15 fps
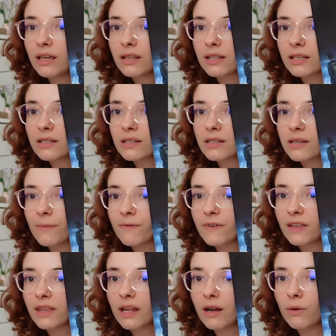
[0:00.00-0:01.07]
This is
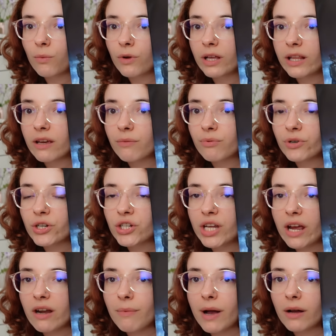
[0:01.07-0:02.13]
something that I really
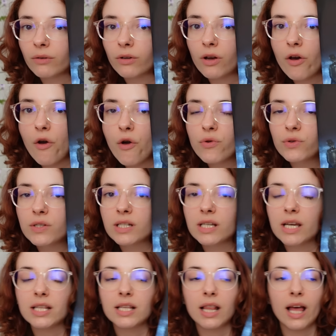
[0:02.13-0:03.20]
appreciate about Ghost.
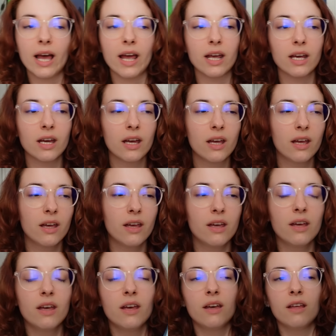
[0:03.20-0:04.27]
It's like
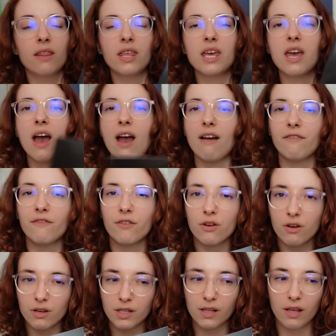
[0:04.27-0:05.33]
the
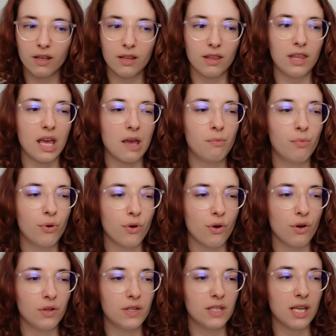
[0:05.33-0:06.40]
effort they
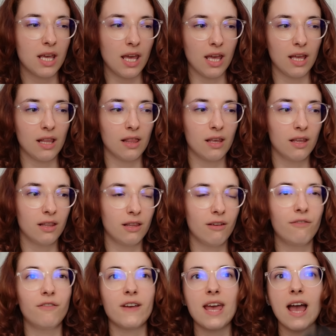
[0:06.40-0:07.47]
put in the
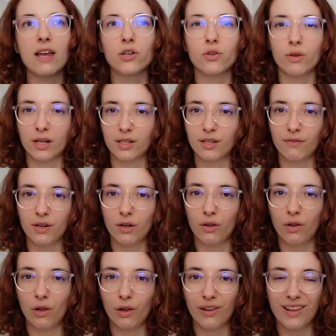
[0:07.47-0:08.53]
theatrics of it
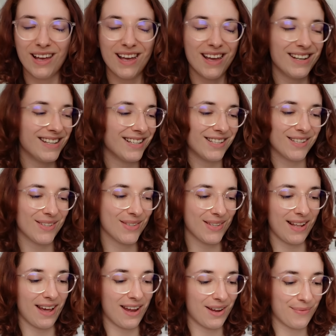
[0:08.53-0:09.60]
all. This is
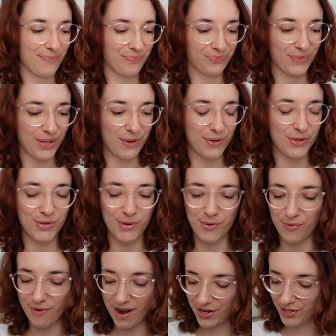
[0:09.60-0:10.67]
like so
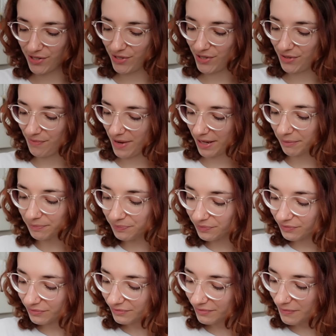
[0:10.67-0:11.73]
precious to me.
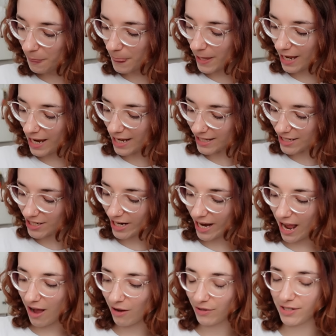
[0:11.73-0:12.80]
Let's check
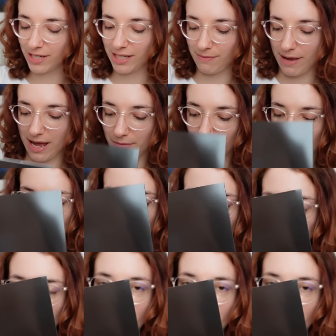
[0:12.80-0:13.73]
out this bad boy.